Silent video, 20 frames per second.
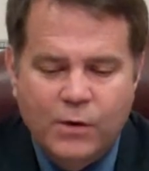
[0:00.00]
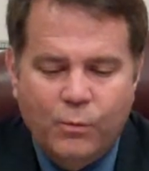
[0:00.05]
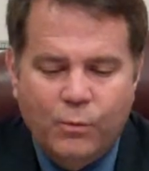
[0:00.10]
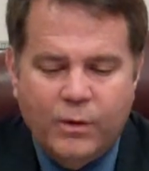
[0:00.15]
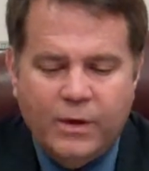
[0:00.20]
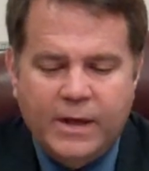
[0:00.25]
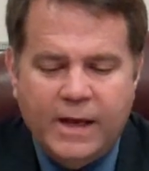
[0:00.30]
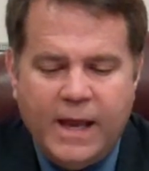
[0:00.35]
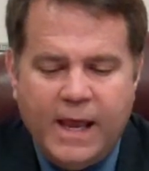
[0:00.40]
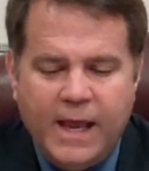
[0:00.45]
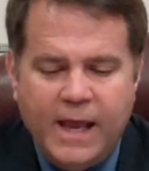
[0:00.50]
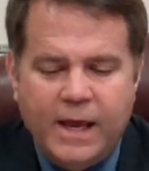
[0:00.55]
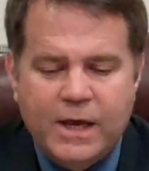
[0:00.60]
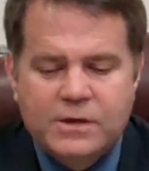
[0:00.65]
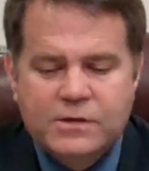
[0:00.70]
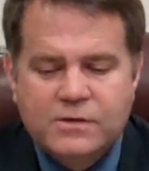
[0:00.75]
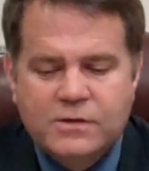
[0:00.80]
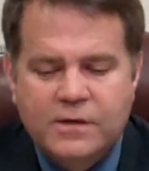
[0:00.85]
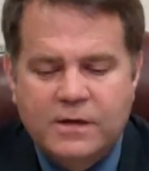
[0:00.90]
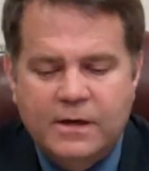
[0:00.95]
We're going to
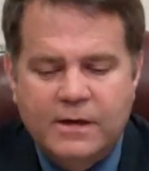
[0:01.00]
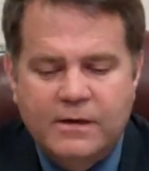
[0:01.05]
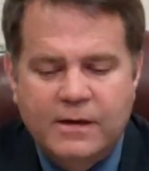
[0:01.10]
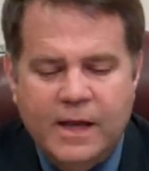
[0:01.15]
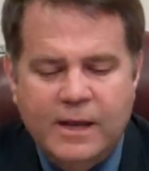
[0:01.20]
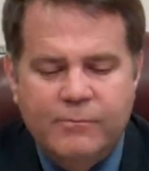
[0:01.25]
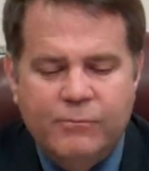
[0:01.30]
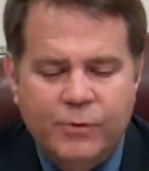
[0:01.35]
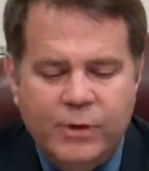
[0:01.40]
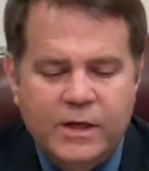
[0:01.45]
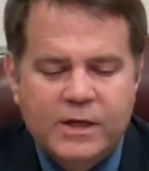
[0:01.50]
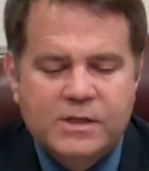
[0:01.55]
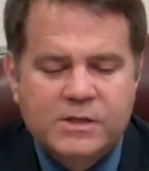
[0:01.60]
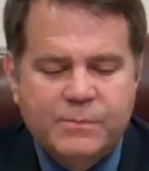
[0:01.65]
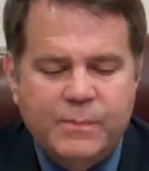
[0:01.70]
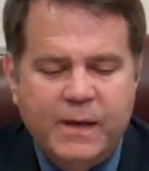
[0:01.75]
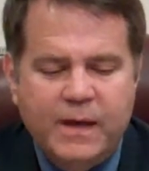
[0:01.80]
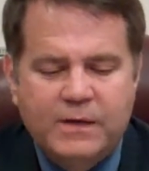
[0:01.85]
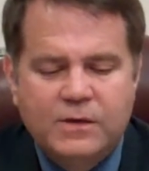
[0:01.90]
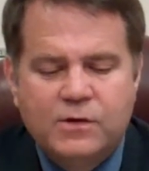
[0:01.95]
ask, and we
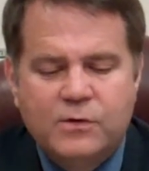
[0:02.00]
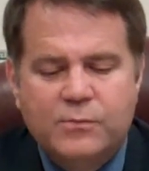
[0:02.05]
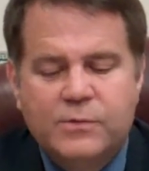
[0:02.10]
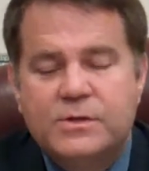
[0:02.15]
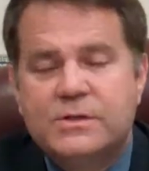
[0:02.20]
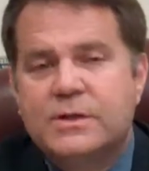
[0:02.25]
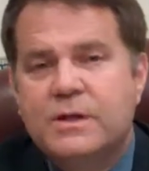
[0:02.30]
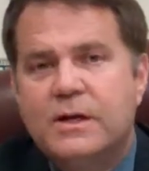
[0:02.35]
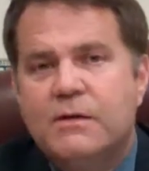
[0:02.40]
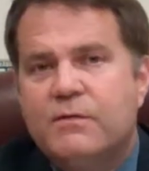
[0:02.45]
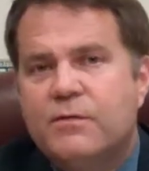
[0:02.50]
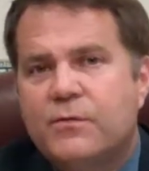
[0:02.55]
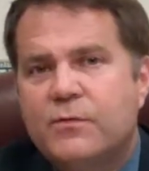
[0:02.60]
expect to receive